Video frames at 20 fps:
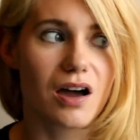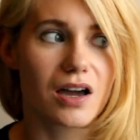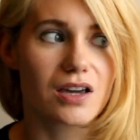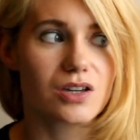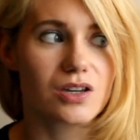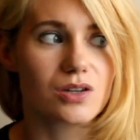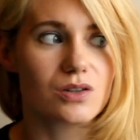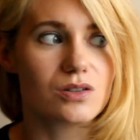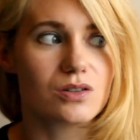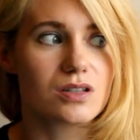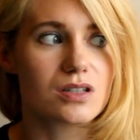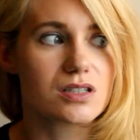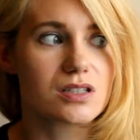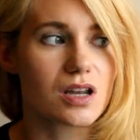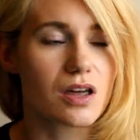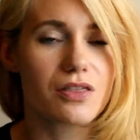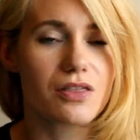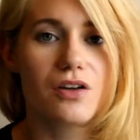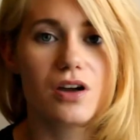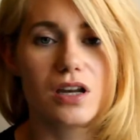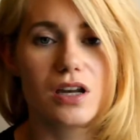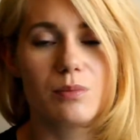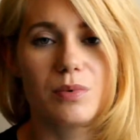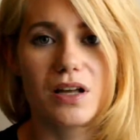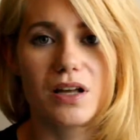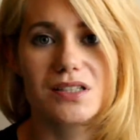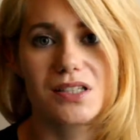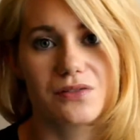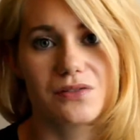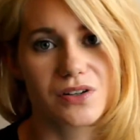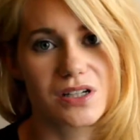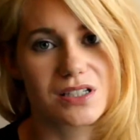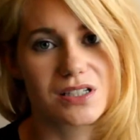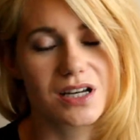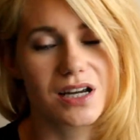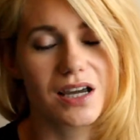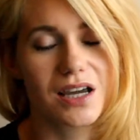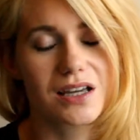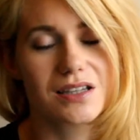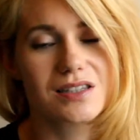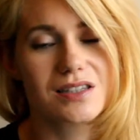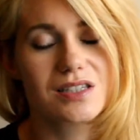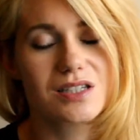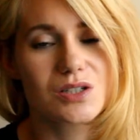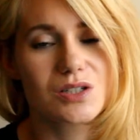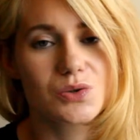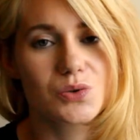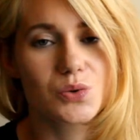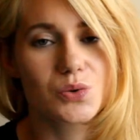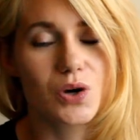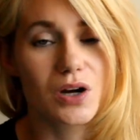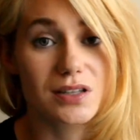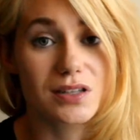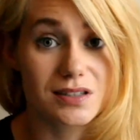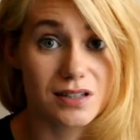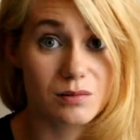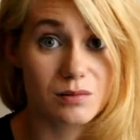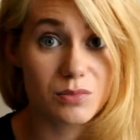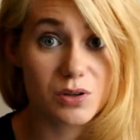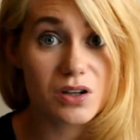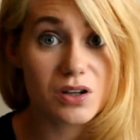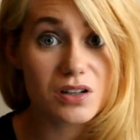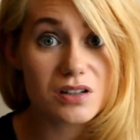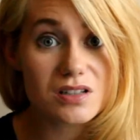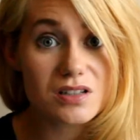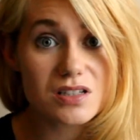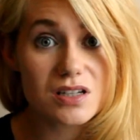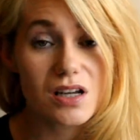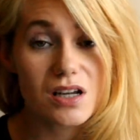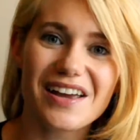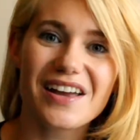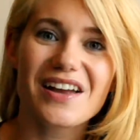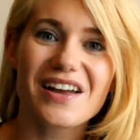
I used a 30 plus every day and still got sunburnt.